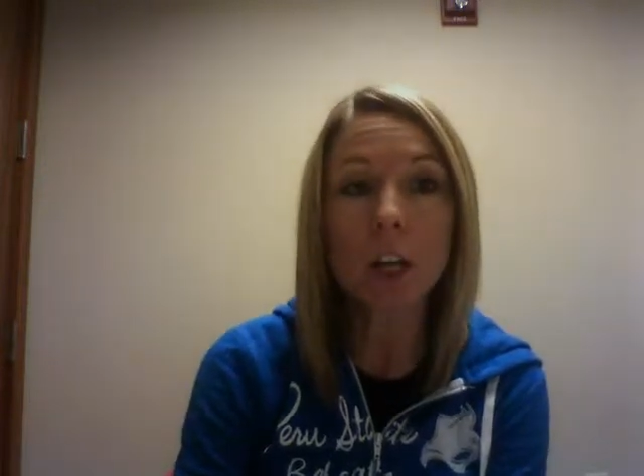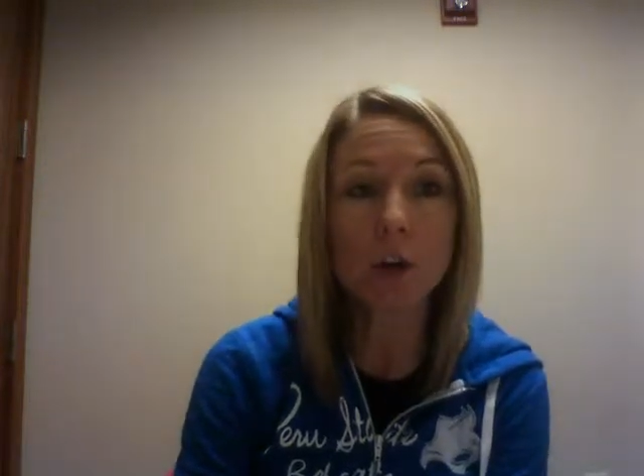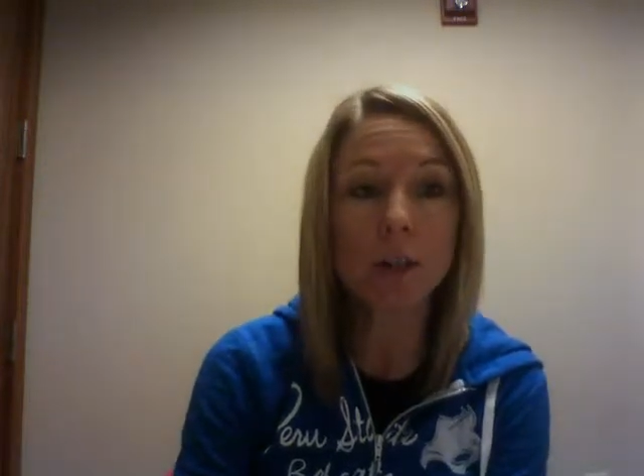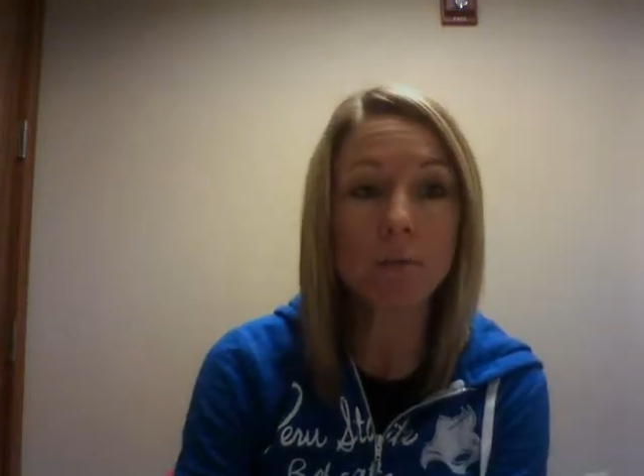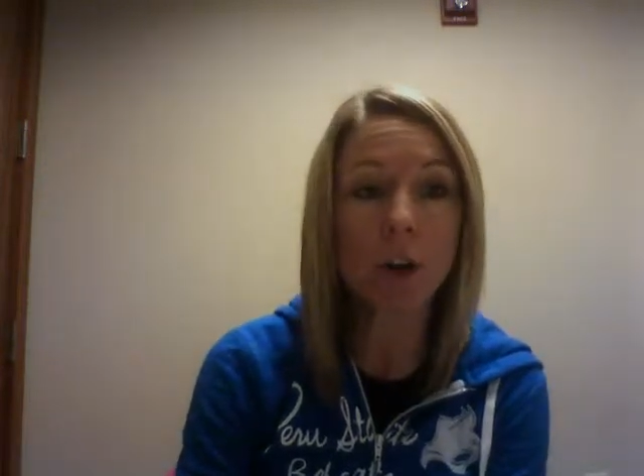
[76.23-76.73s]

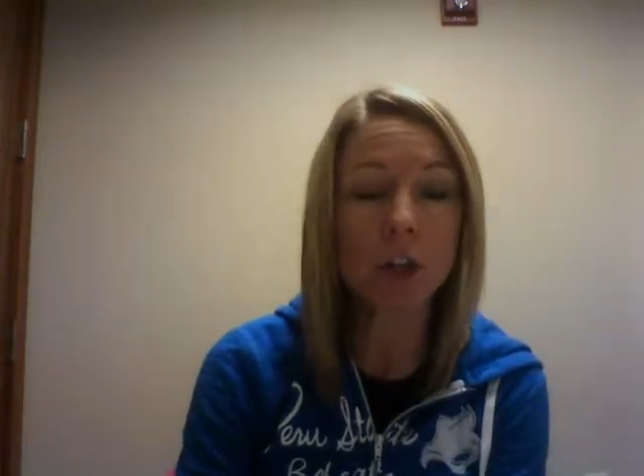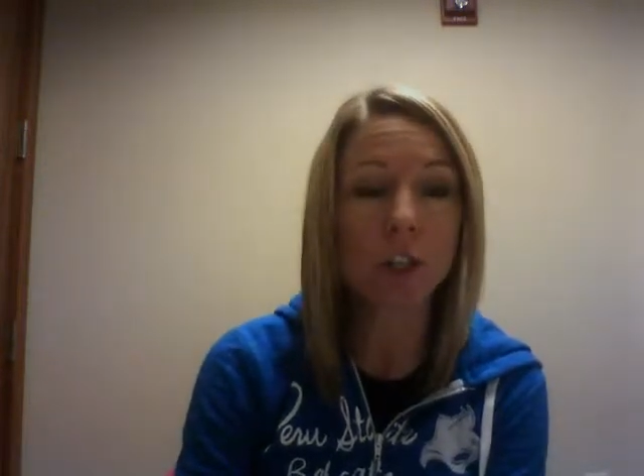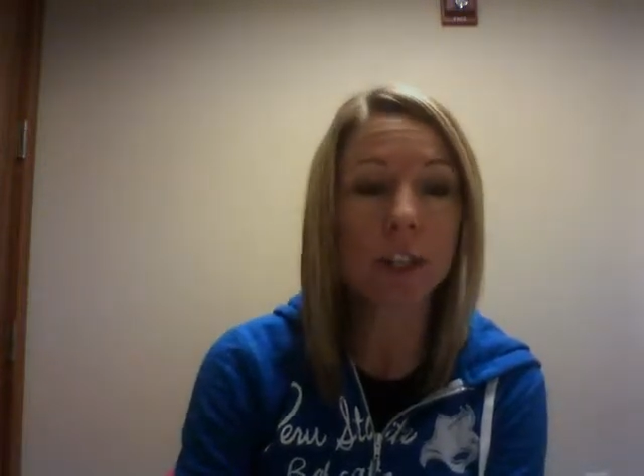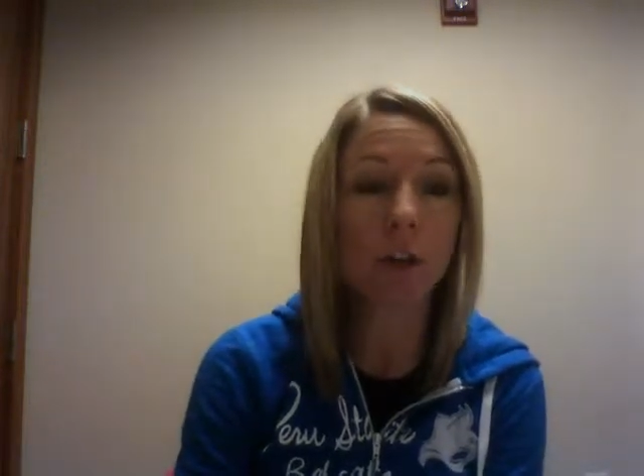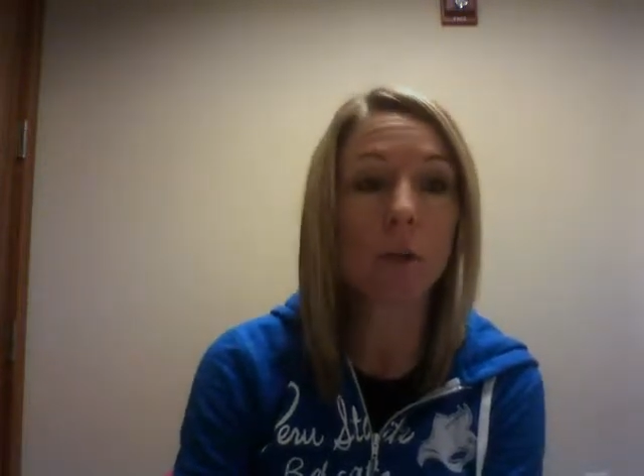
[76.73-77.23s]
those
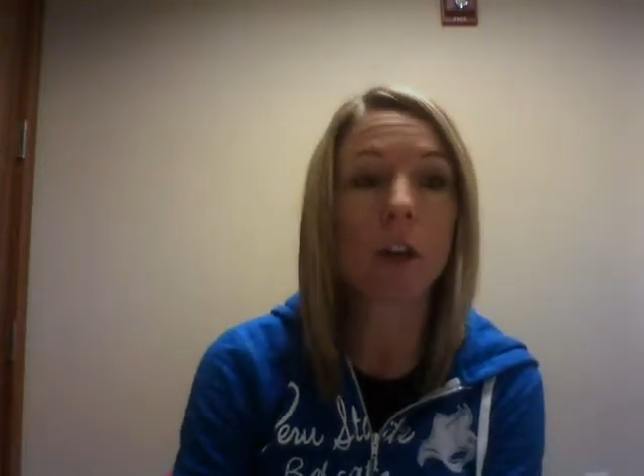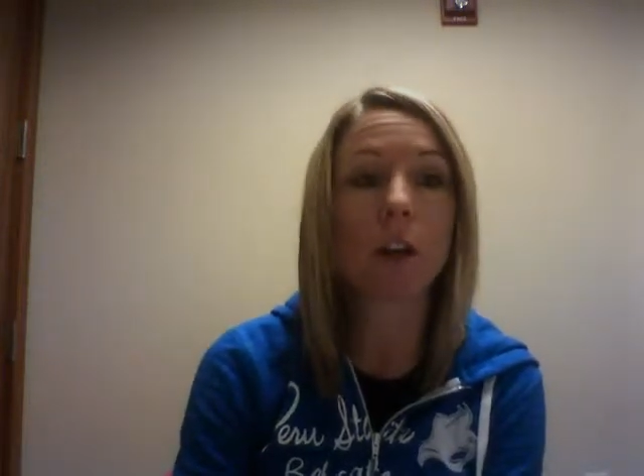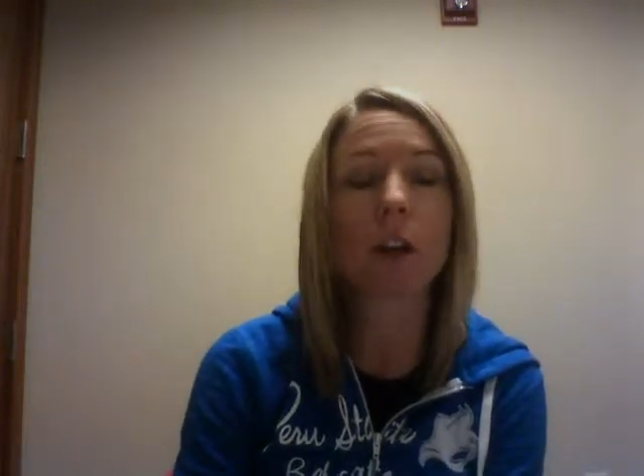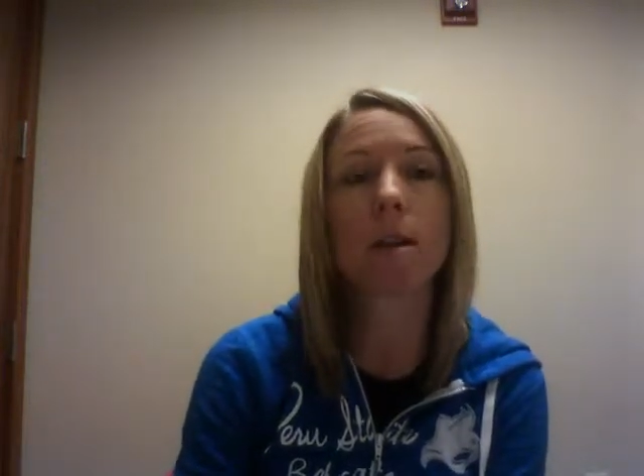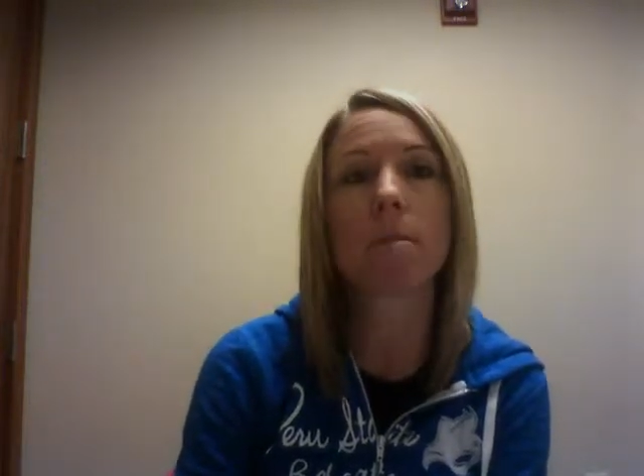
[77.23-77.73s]
impressions are
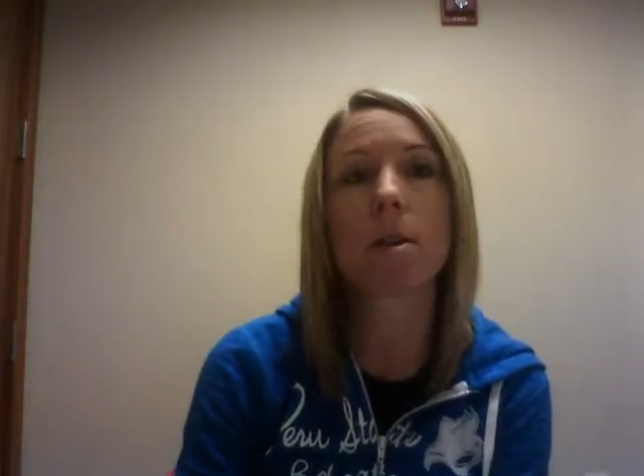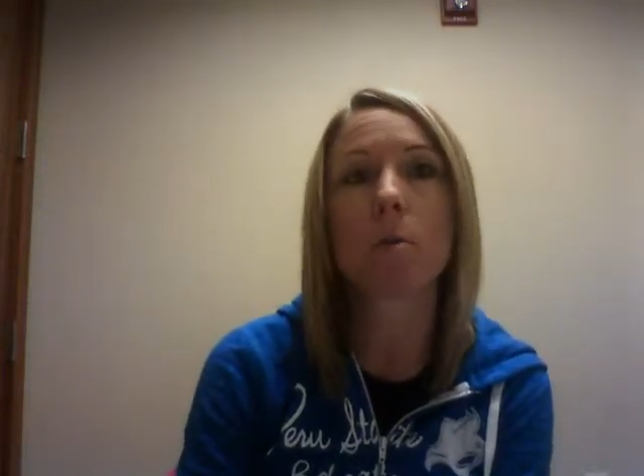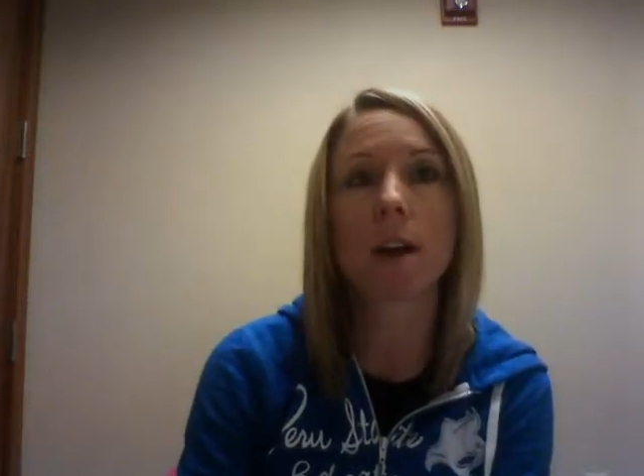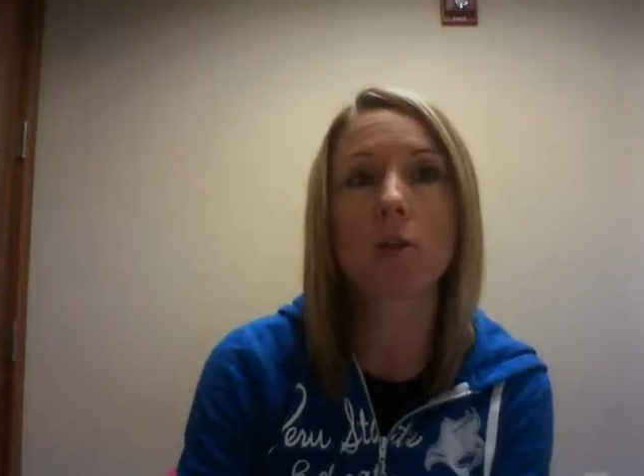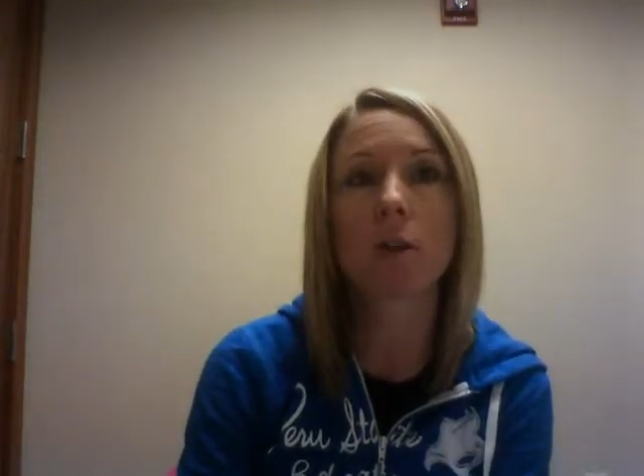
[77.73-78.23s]
going to be
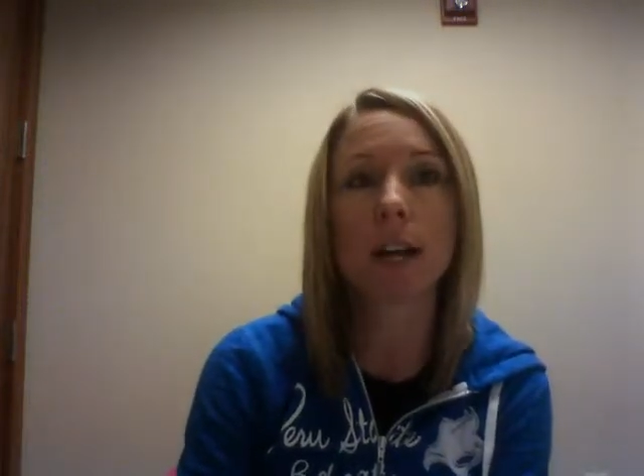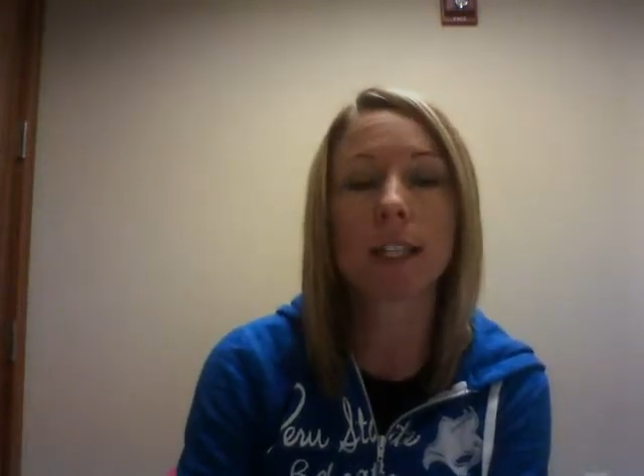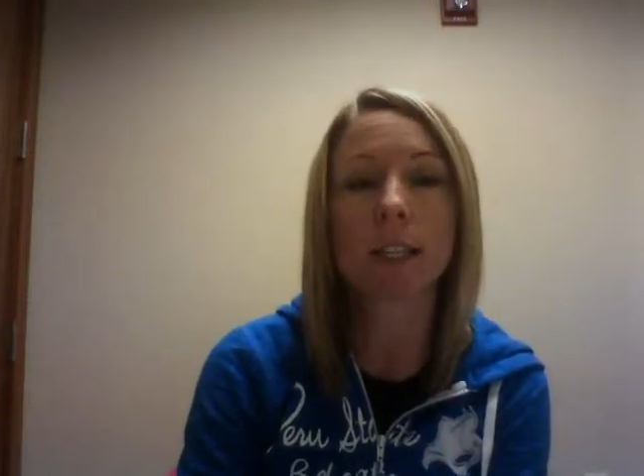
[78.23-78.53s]
what creates